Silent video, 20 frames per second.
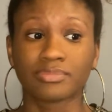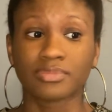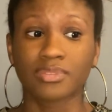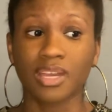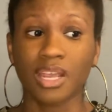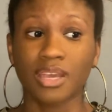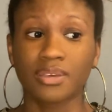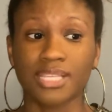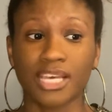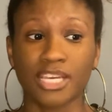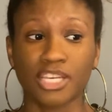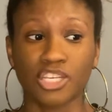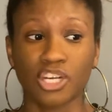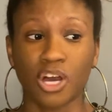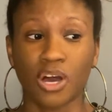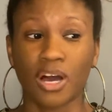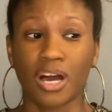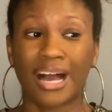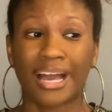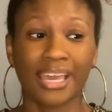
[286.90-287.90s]
he's like,
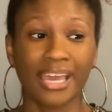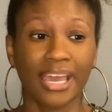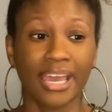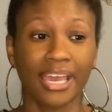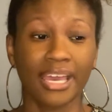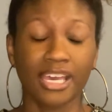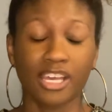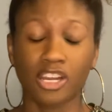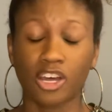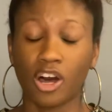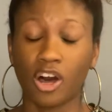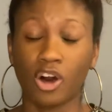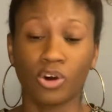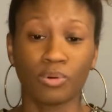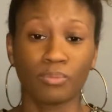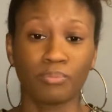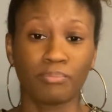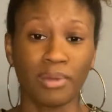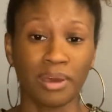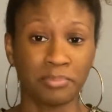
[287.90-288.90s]
I can't get a hold.